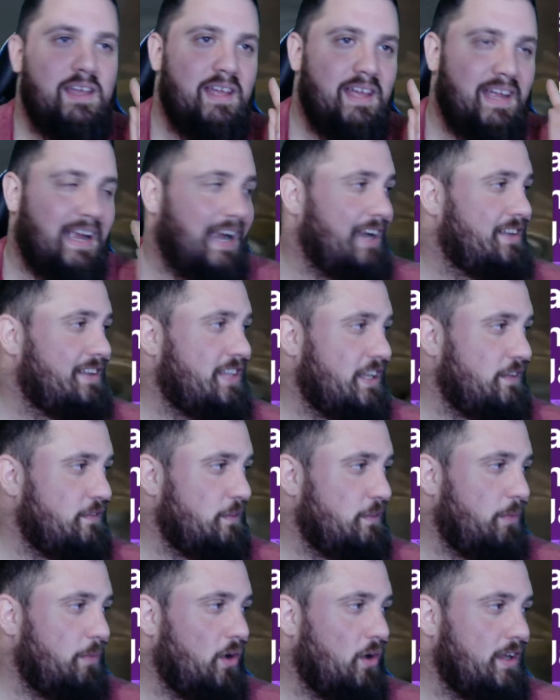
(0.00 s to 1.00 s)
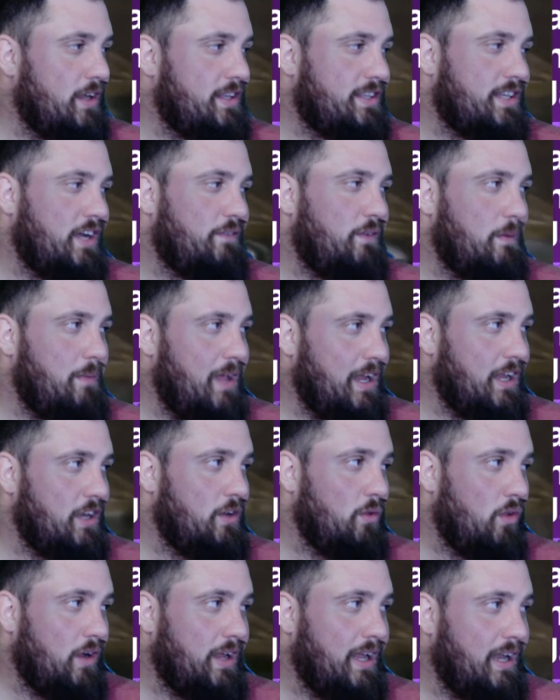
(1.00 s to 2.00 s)
instead of the blurry stuff I'm making you
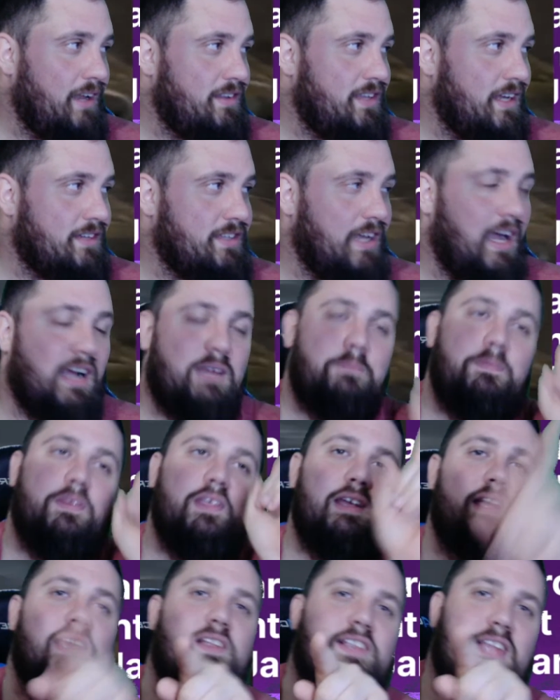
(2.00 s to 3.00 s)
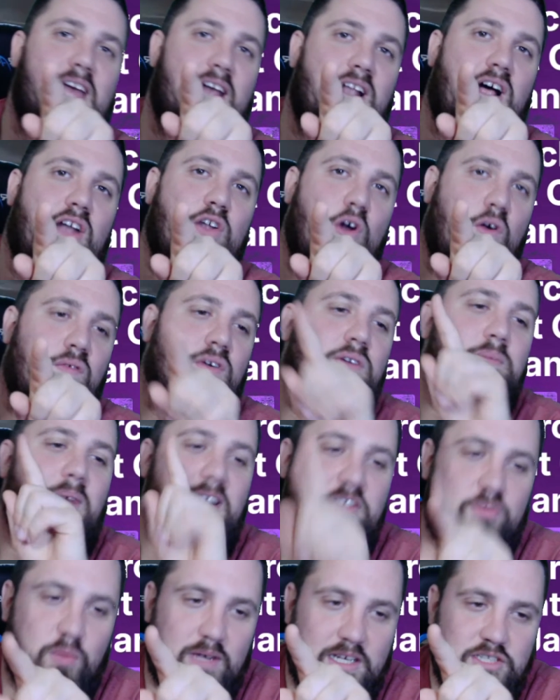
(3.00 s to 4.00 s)
look at on TikTok, please head on over to my
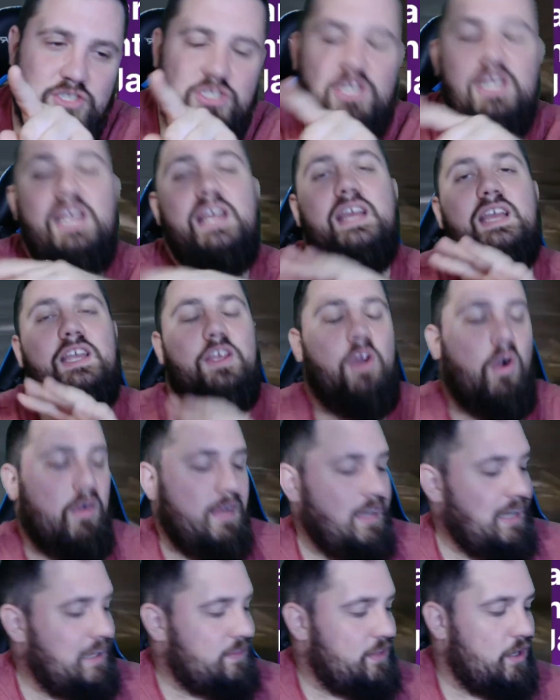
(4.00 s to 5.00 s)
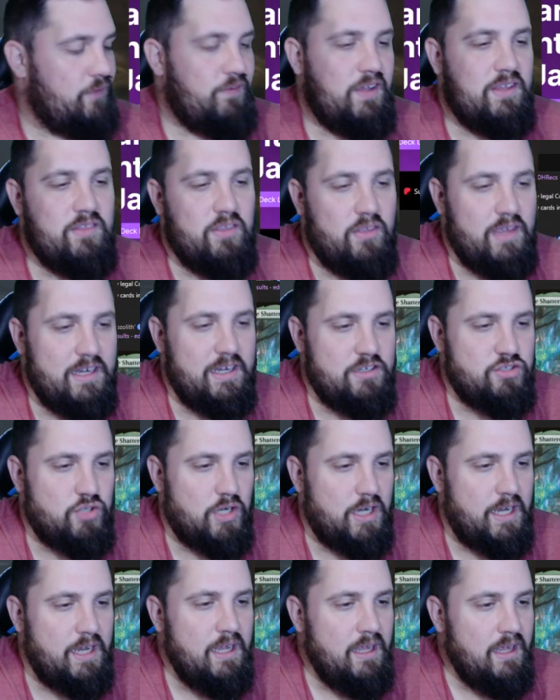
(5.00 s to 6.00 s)
Twitch. Y'all can get there via the link
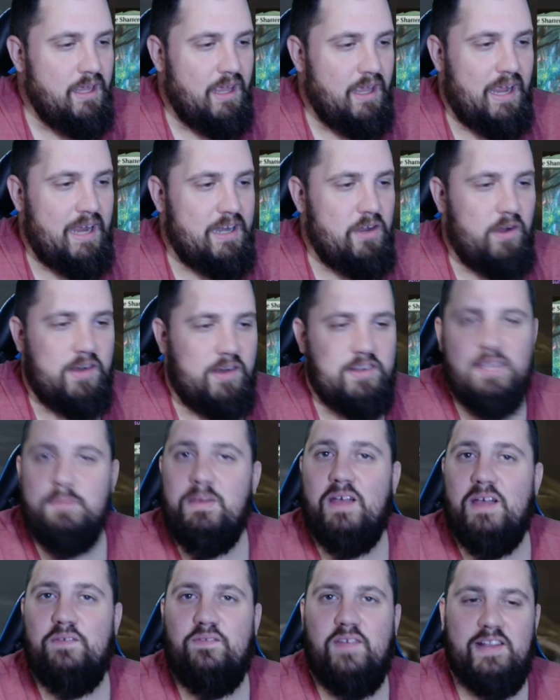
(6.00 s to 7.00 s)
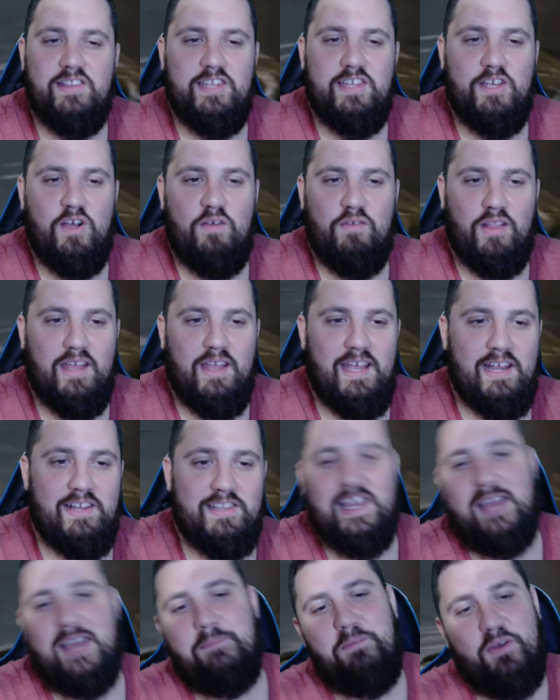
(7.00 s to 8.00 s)
tree and you can see my fancy overlays.
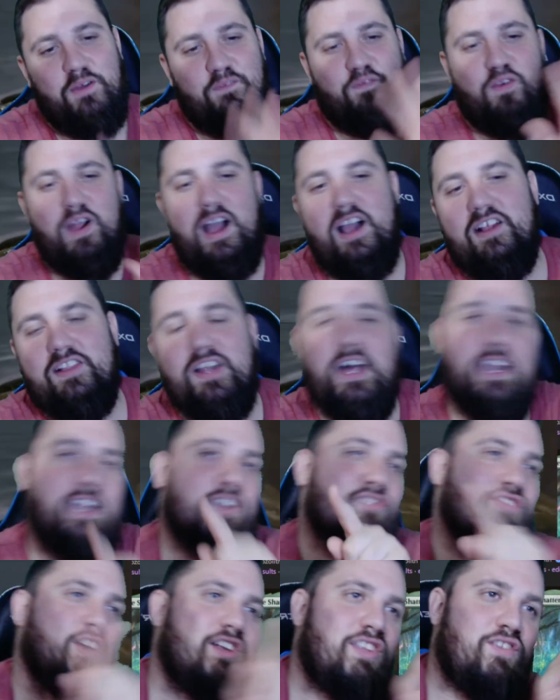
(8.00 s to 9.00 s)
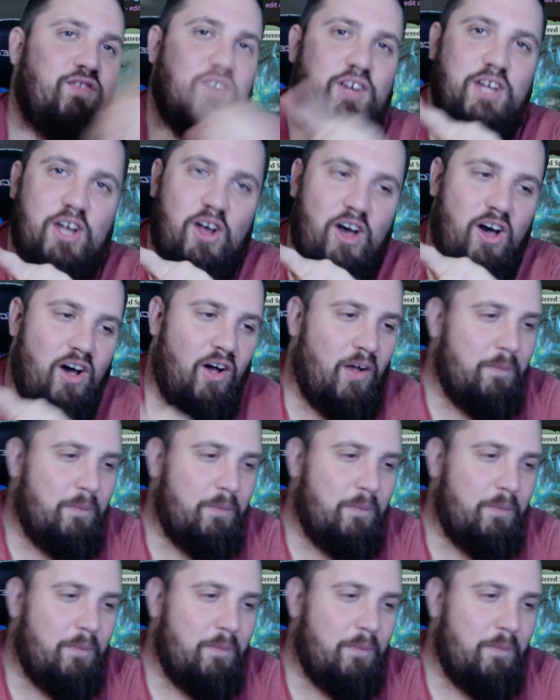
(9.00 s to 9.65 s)
I put frogs on it just for y'all.